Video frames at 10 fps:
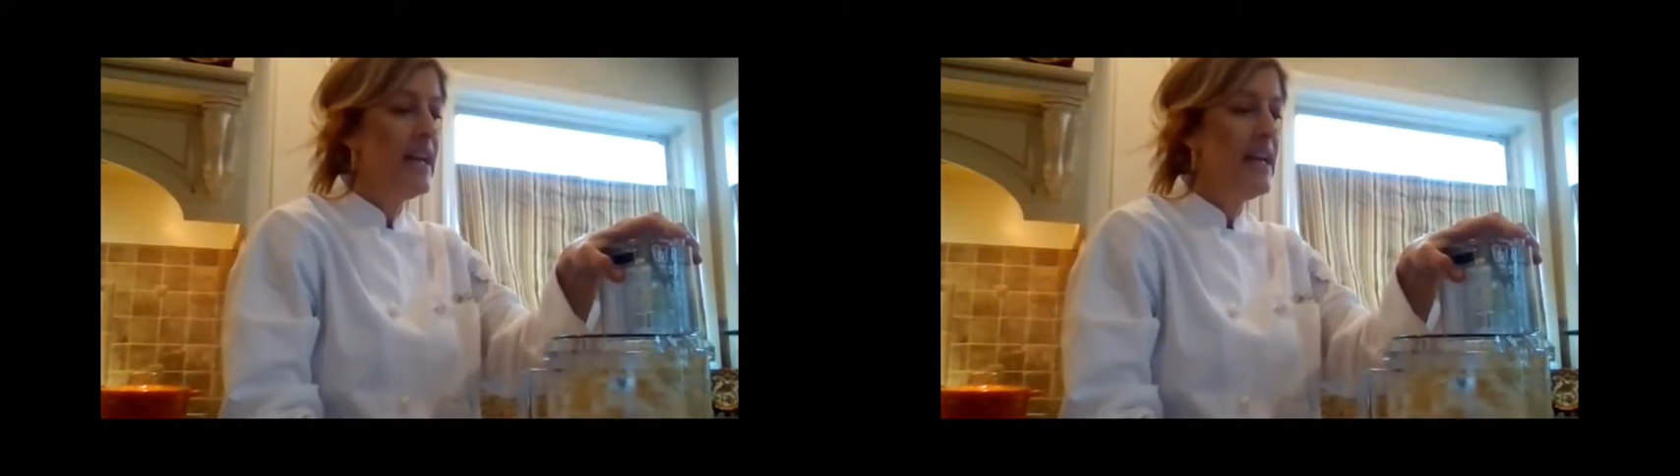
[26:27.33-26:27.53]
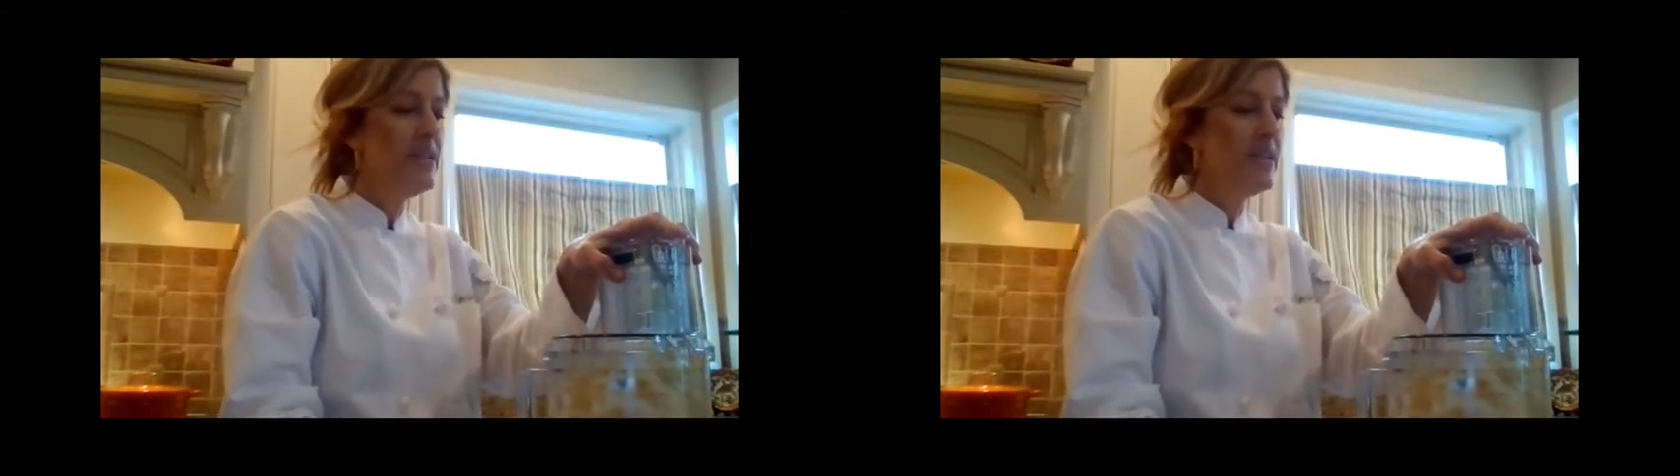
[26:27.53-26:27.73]

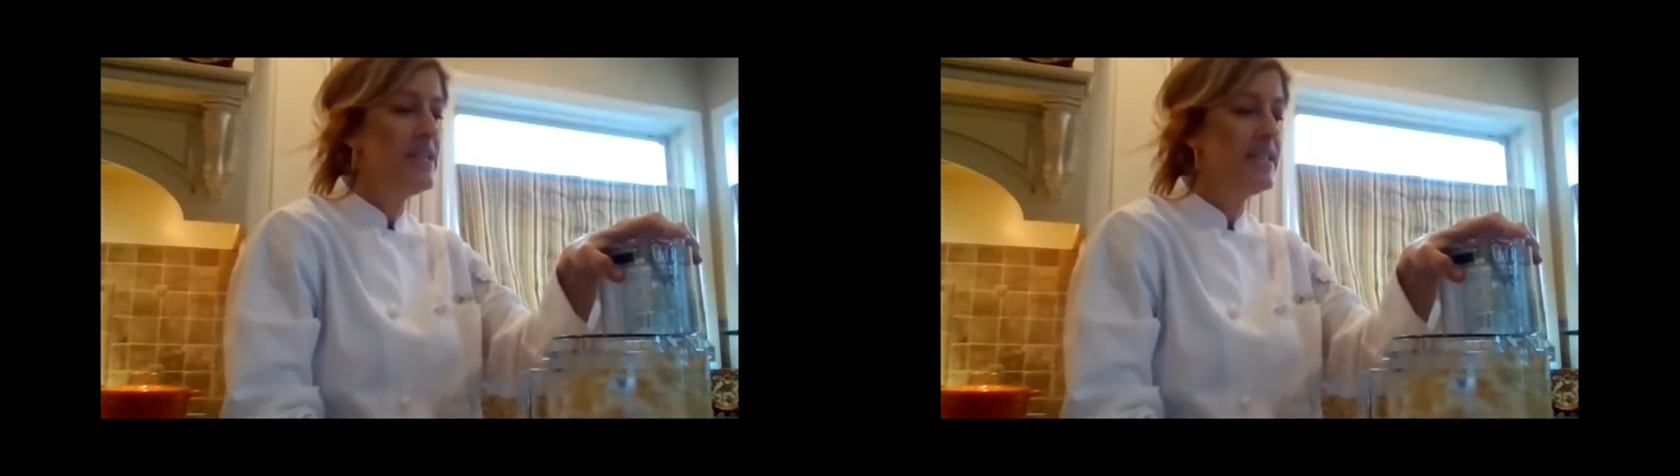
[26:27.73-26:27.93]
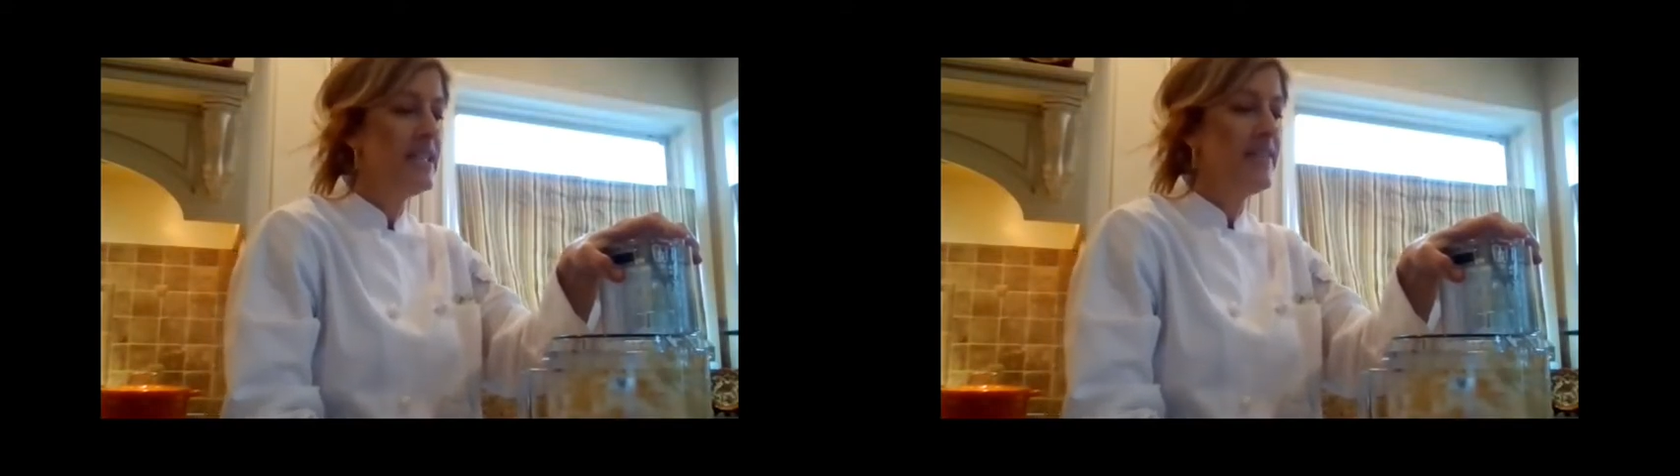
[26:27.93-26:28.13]
And you
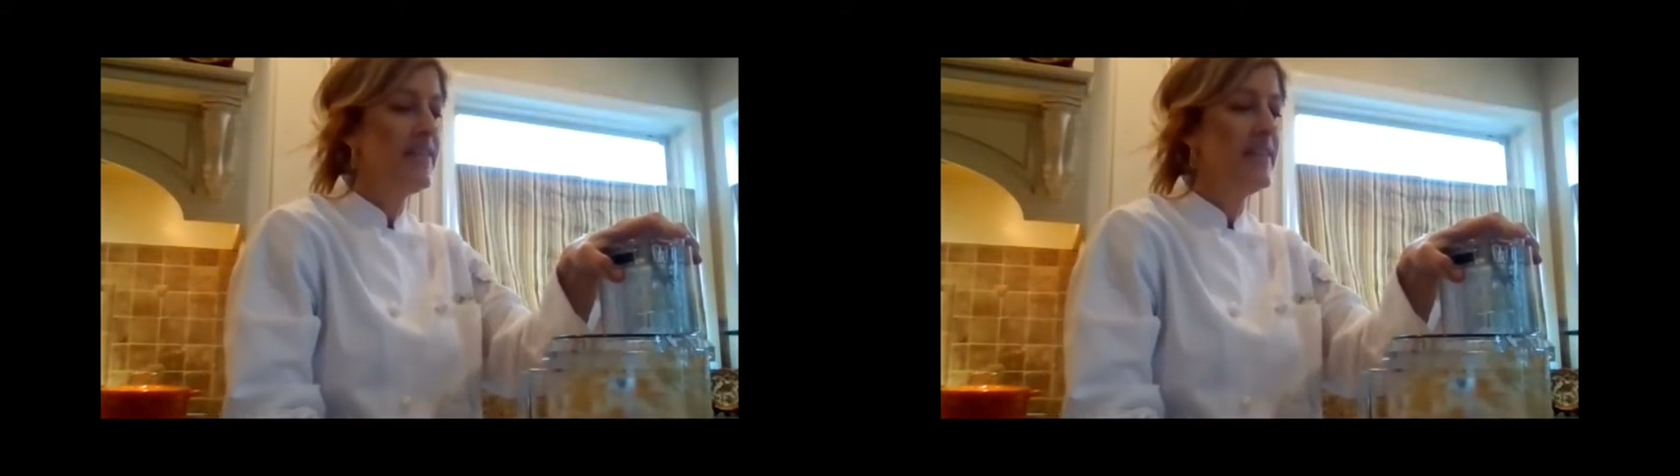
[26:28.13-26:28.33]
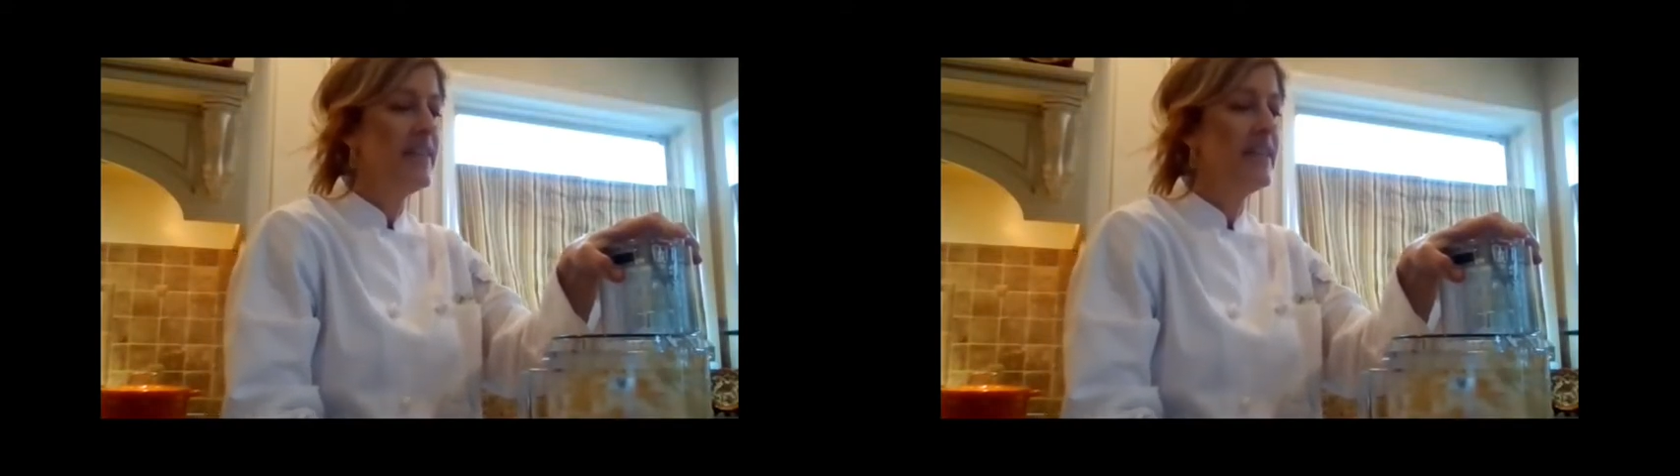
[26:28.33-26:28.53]
could just
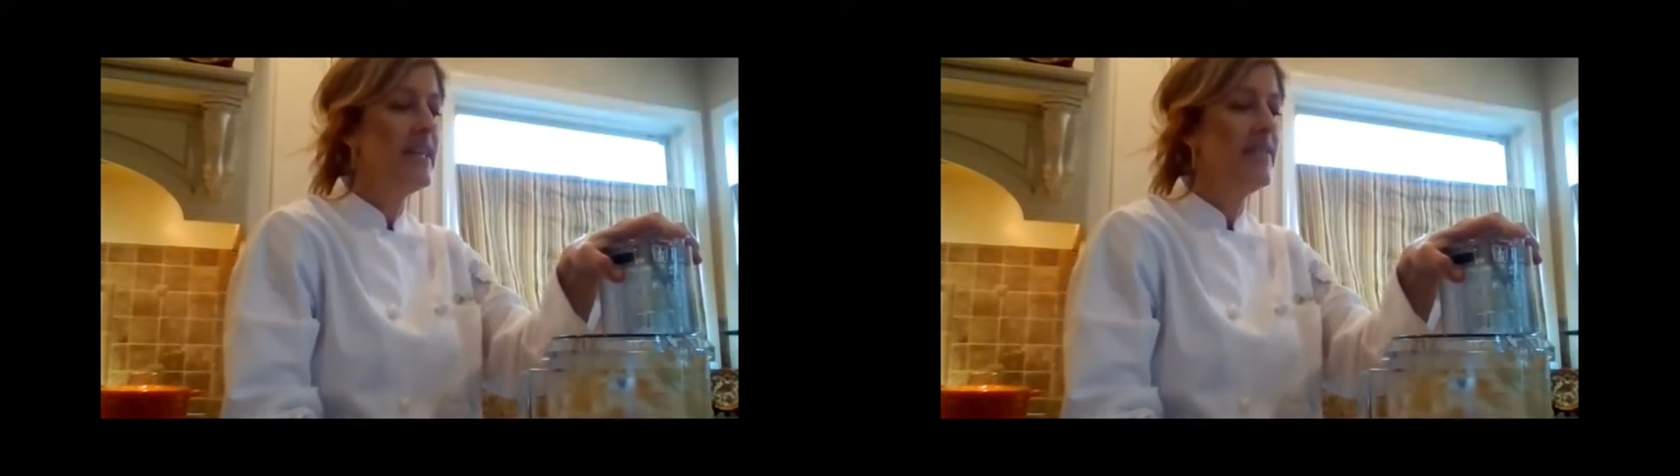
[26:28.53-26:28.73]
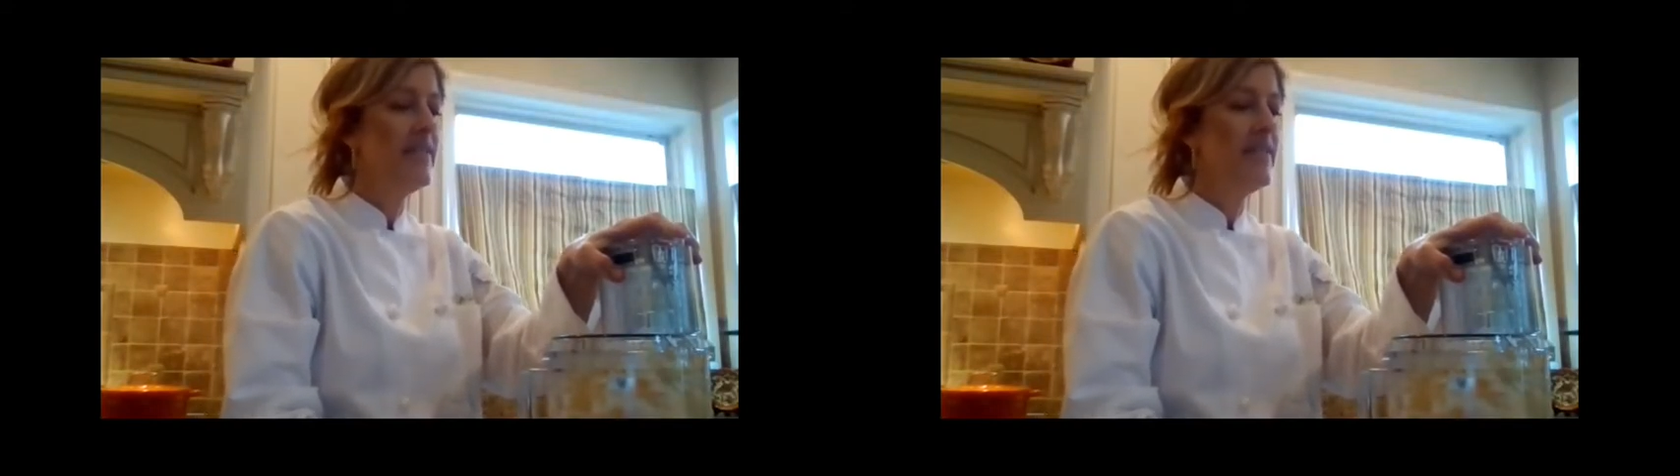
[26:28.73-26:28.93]
even give it
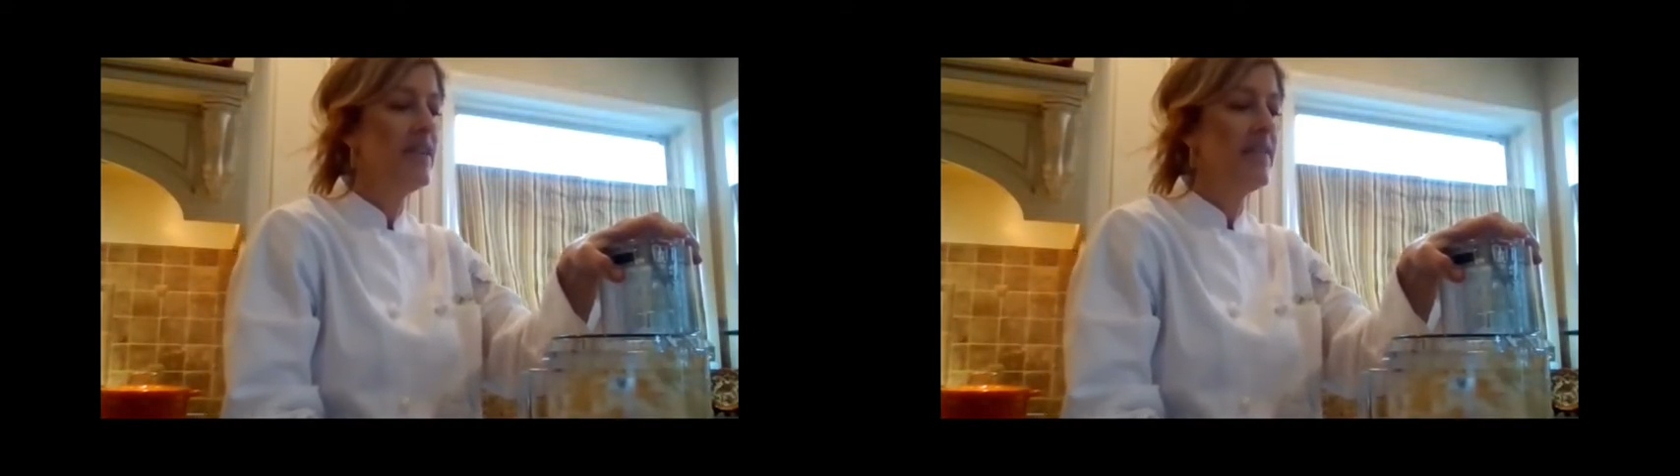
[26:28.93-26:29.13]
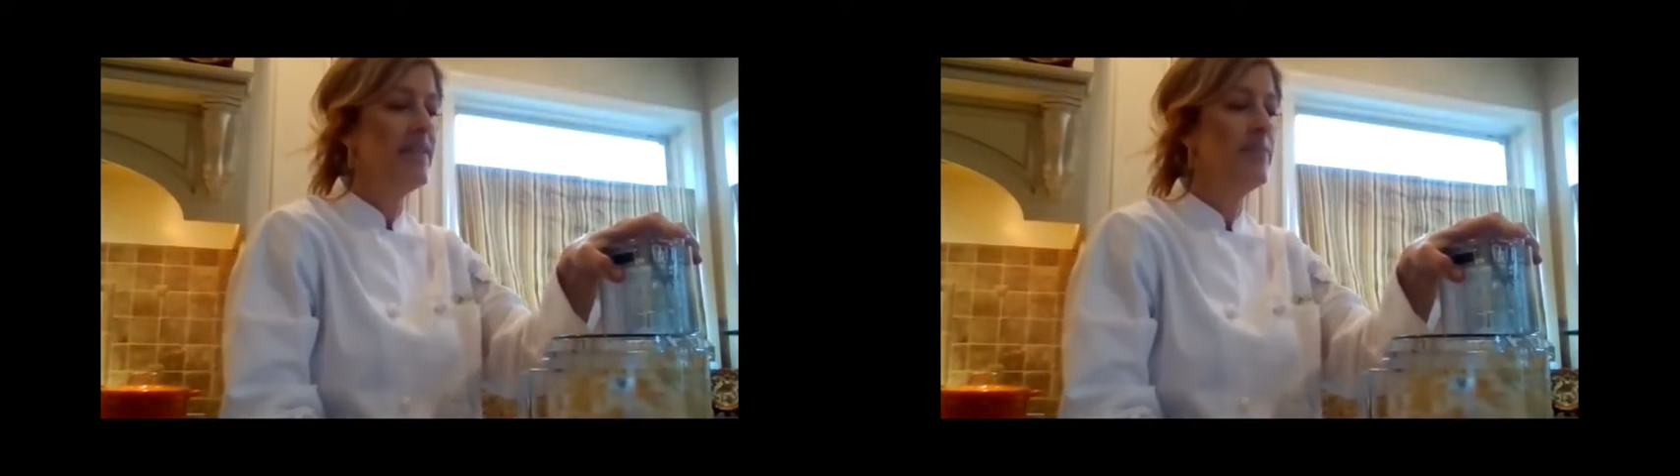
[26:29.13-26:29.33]
a few
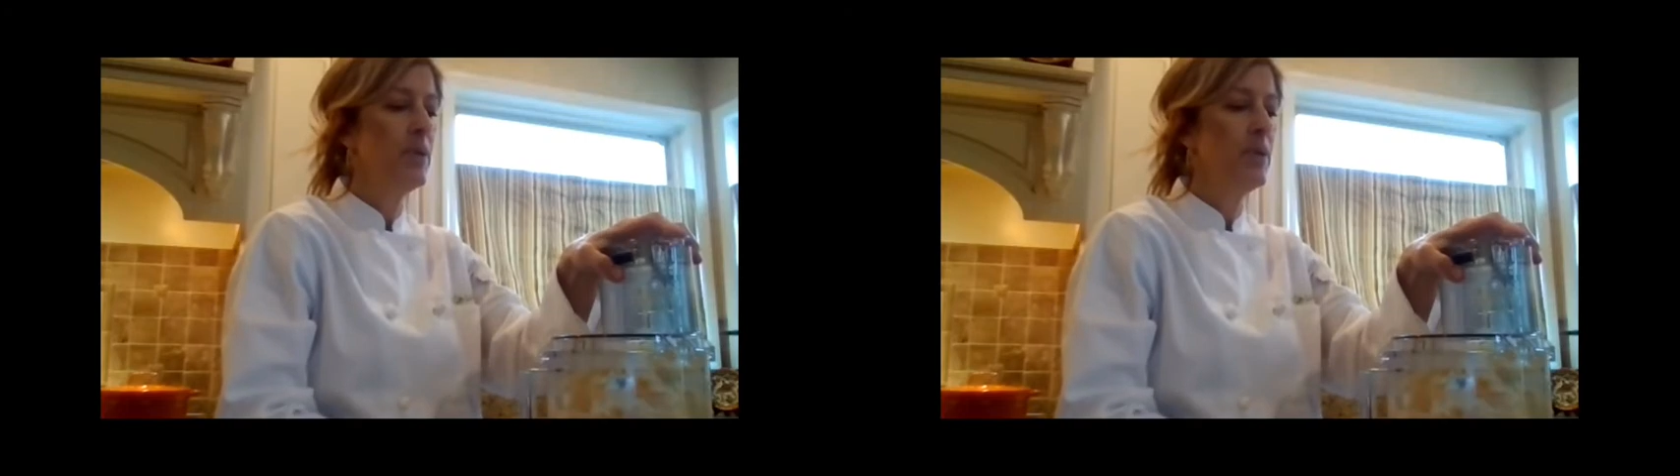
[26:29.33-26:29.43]
pulses here